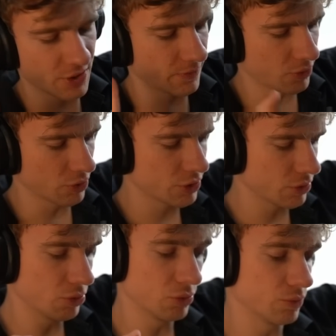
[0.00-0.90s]
of course,
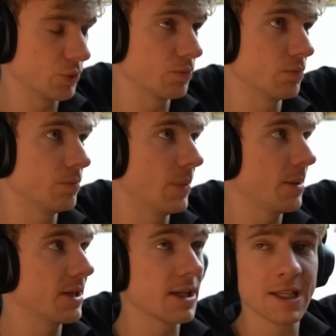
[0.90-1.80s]
so
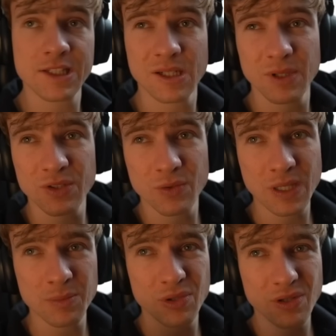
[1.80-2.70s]
maybe can get similar to
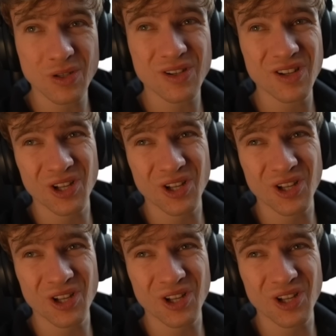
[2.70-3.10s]
Red Bull,